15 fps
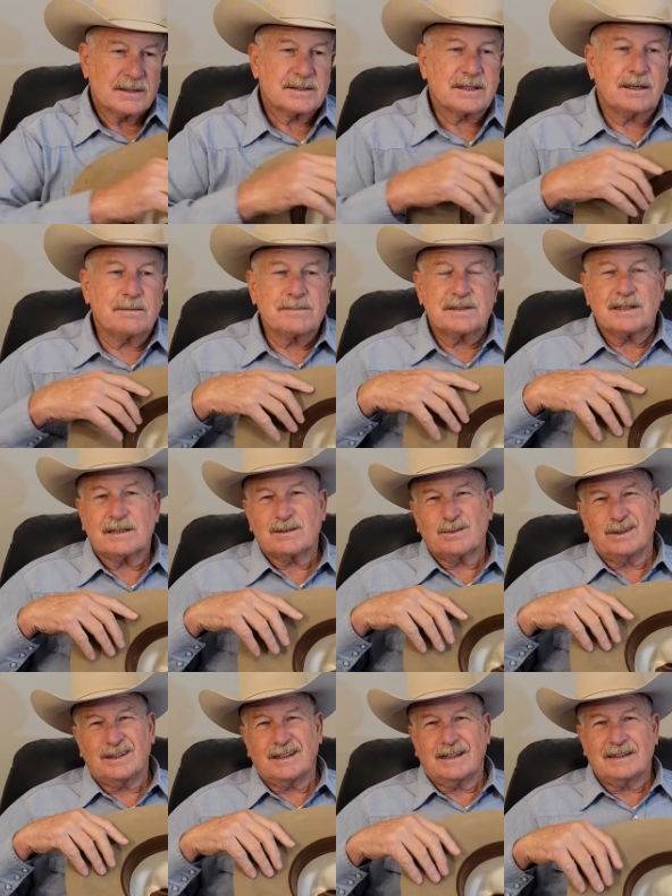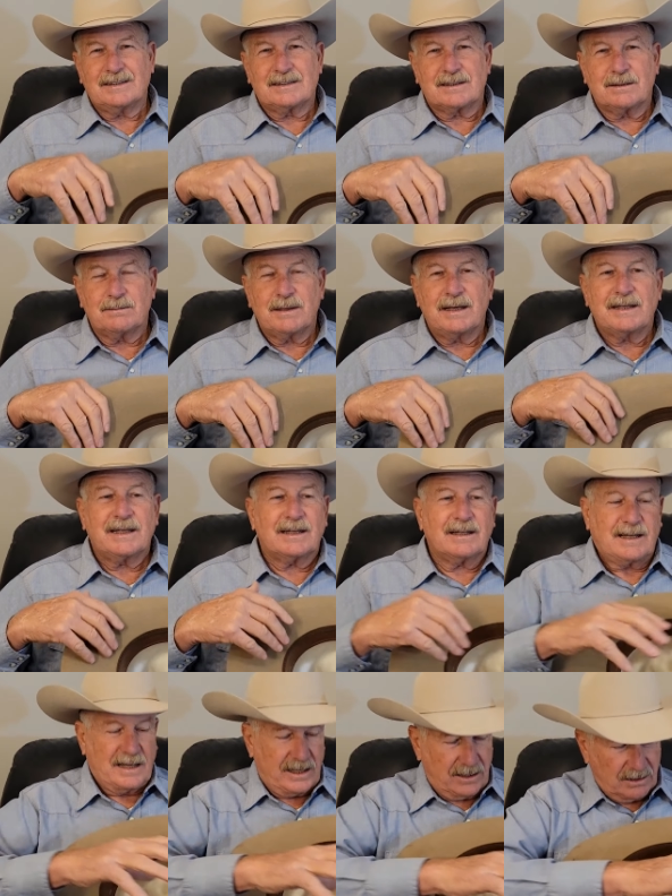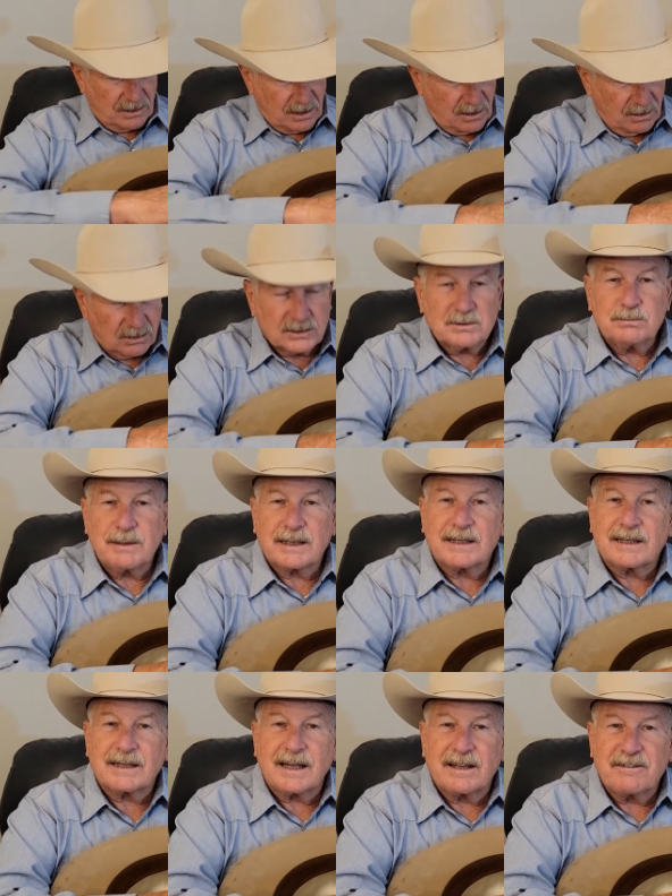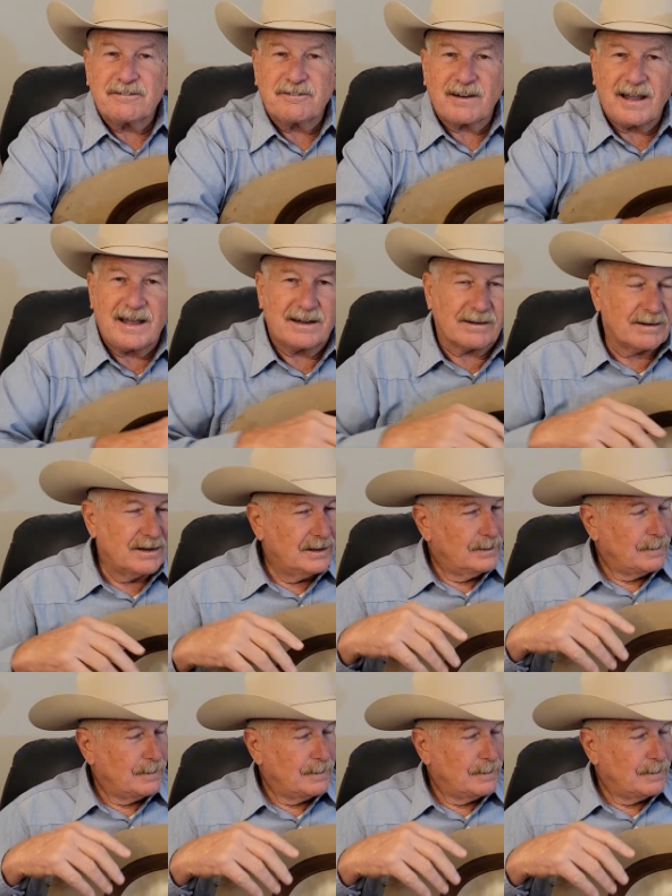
Some says, well, that's to make it lay flatter.